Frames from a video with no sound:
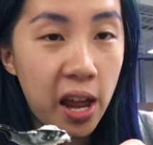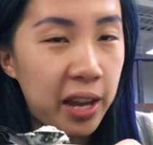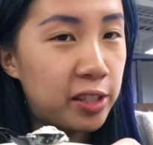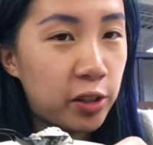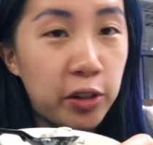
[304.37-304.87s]

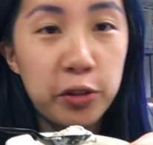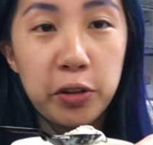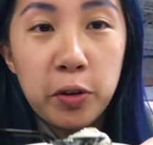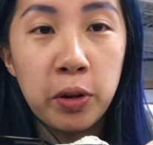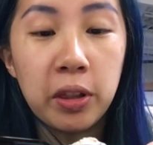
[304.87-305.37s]
I saw her do
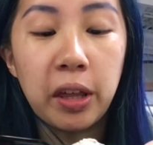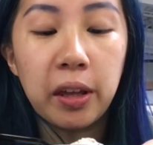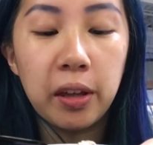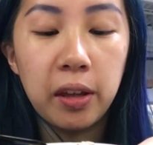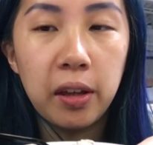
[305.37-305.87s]
a quick
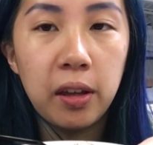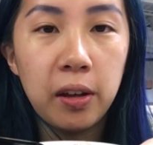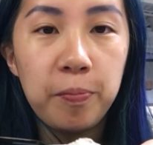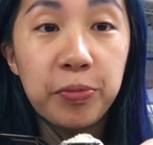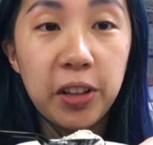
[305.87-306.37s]
like
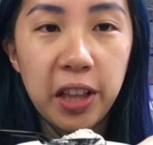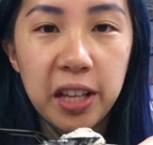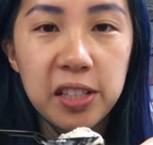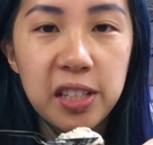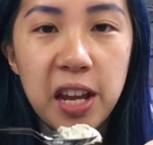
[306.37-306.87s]

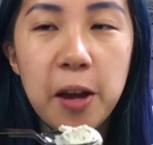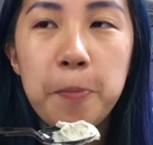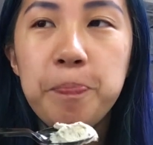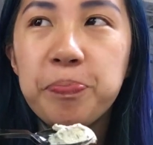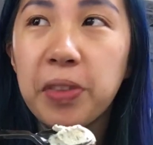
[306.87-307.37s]
glance
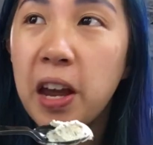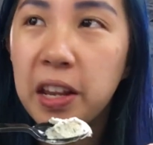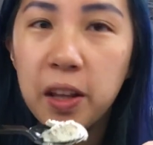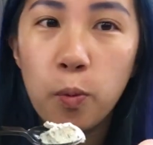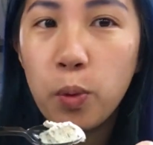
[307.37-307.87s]
down,
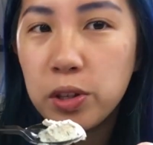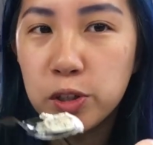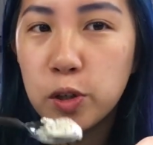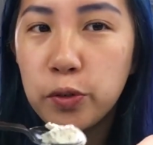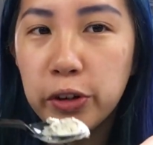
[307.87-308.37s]
kind of like a
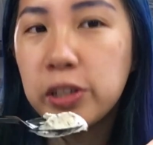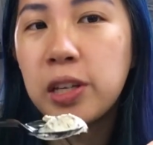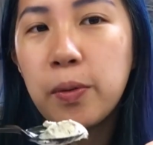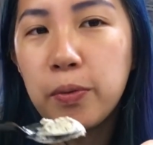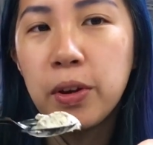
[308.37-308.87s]
once over,
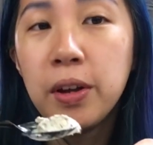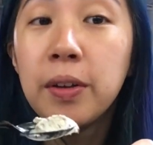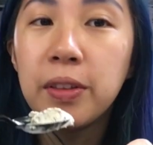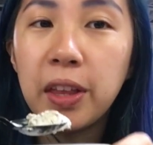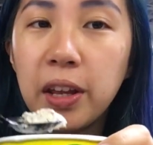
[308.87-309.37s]
except
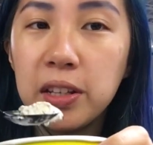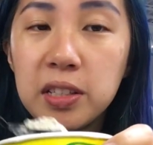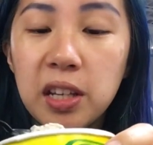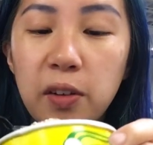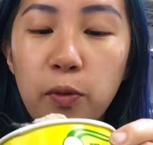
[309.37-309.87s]
like
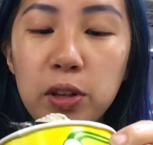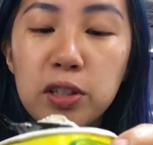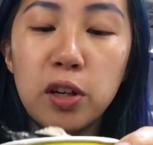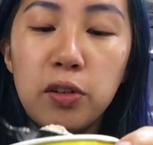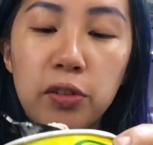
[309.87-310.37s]
instead of
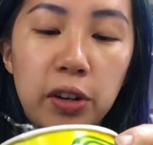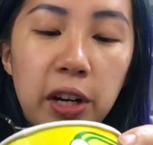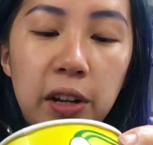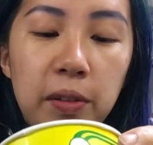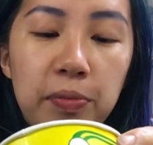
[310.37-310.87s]
once
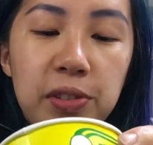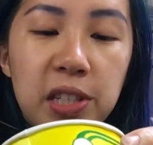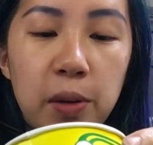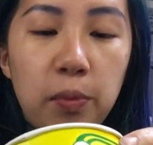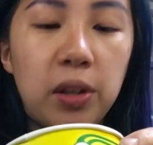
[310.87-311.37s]
overing
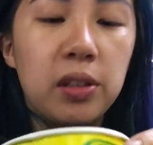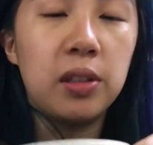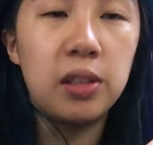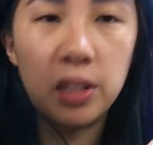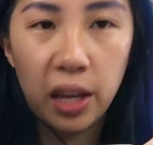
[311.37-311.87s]

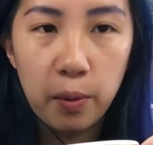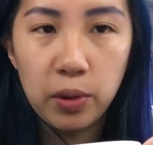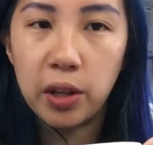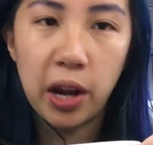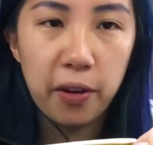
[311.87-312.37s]
someone's like
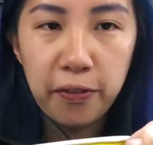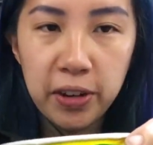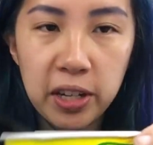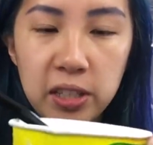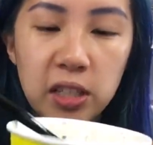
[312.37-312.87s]
what their
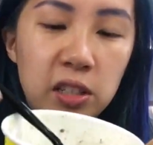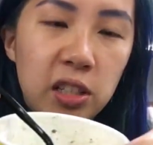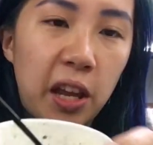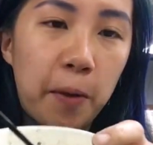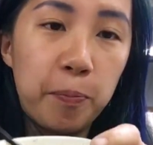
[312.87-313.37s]
outfit is,
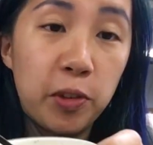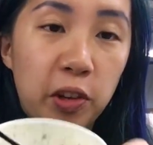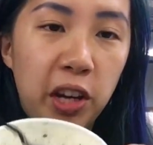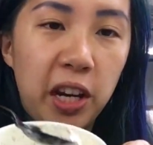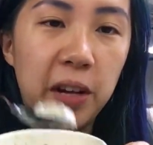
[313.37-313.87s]
it's like what
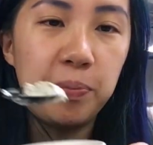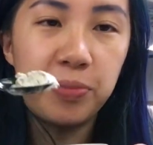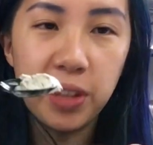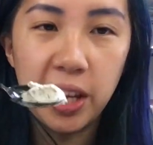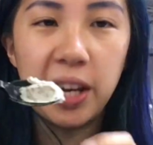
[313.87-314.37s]
they're eating.
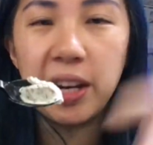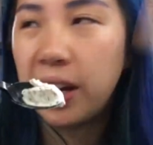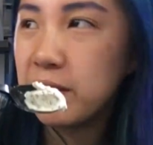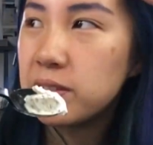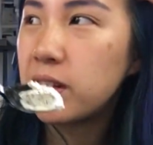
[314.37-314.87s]
And
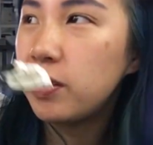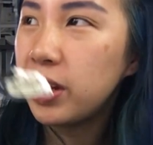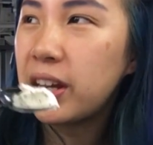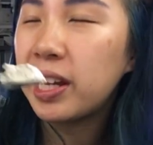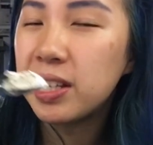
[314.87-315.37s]
I was like, oh
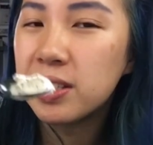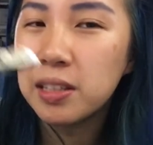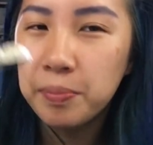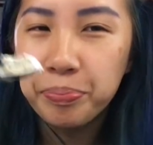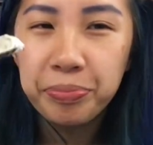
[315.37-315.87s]
yeah, I guess
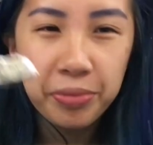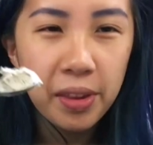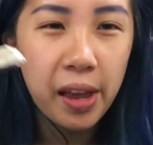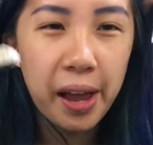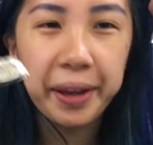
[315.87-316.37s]

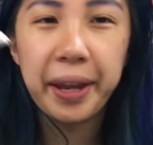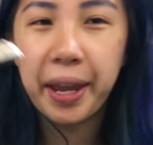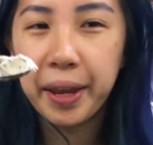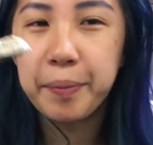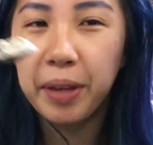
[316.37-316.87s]
I
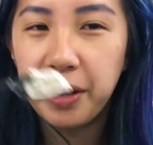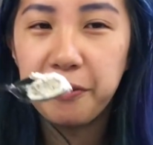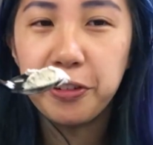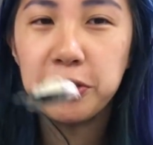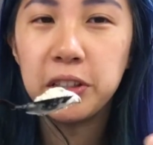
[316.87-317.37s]
am eating
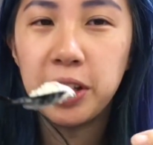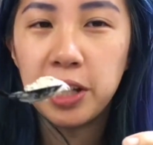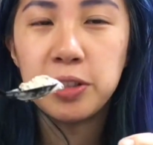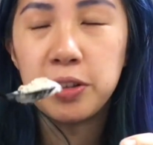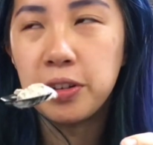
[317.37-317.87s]
frozen
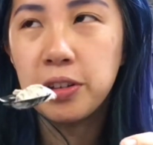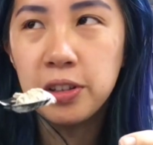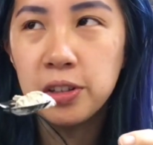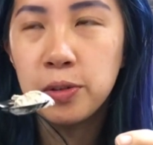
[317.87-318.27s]
custard,